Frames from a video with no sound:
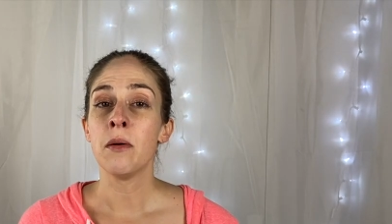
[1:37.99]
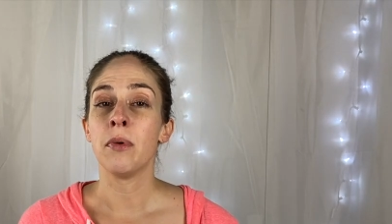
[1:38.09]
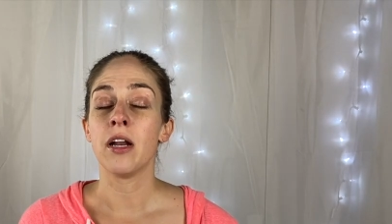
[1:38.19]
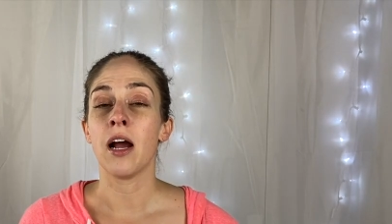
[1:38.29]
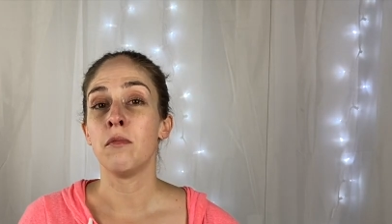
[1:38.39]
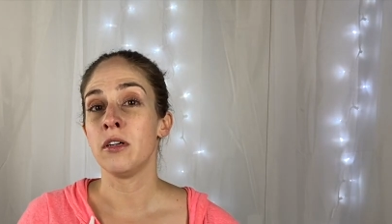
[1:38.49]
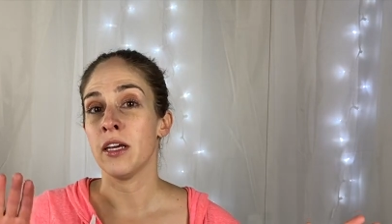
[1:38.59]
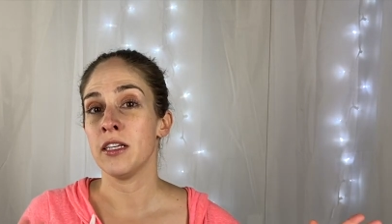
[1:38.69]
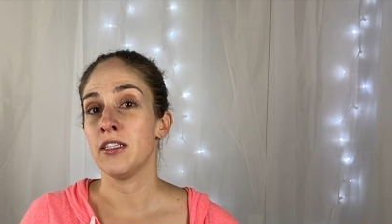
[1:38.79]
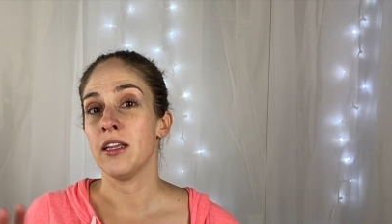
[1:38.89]
but I will get
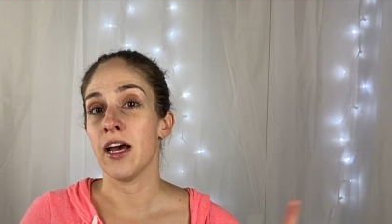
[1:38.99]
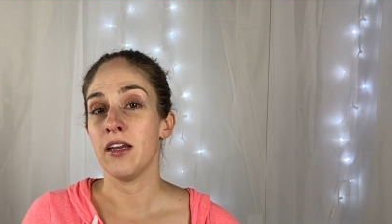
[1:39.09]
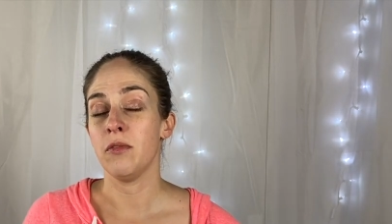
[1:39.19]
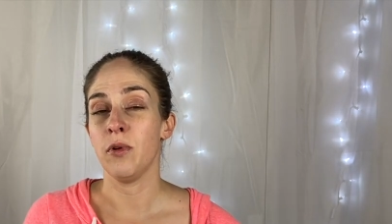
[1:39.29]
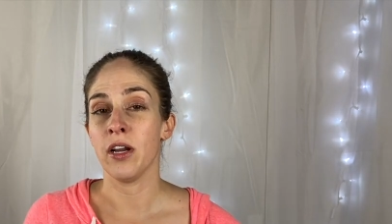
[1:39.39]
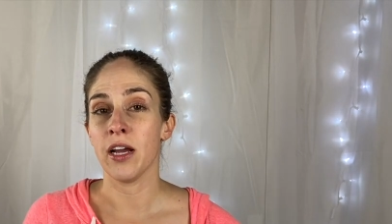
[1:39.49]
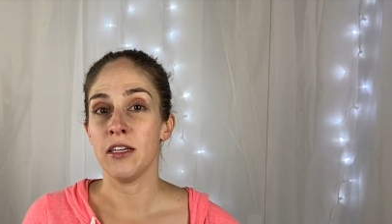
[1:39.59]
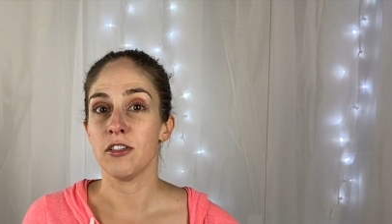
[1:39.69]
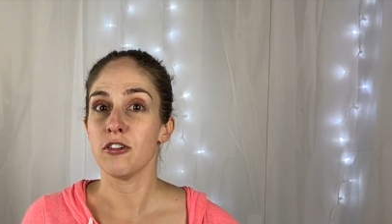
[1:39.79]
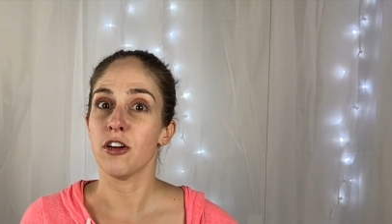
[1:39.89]
into that when I
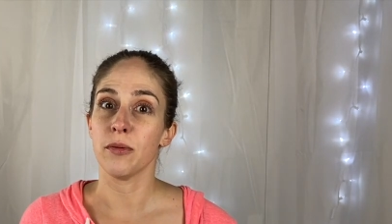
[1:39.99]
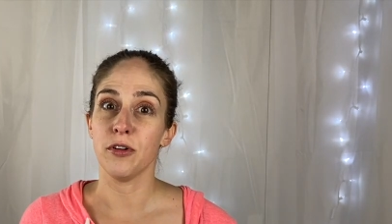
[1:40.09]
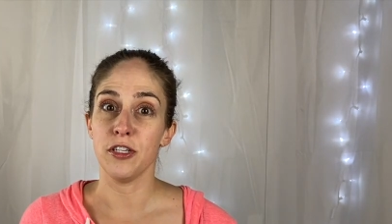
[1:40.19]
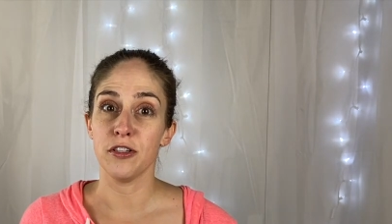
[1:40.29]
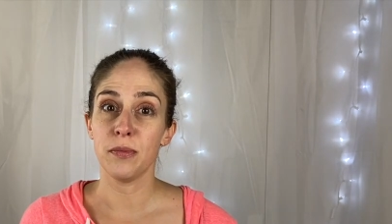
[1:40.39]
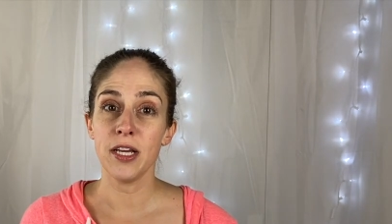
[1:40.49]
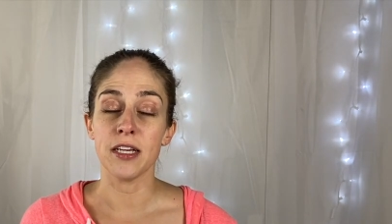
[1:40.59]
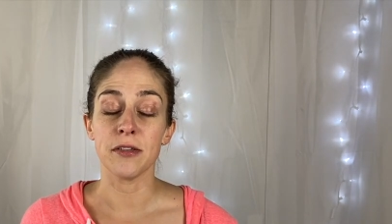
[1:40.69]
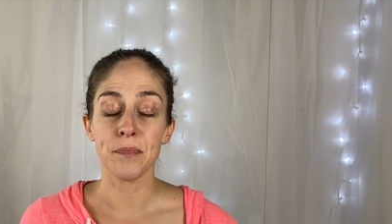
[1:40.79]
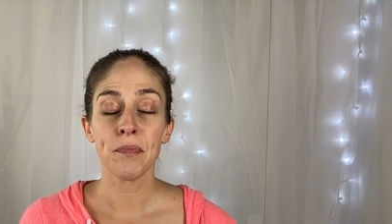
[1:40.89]
start talking about each of the plans.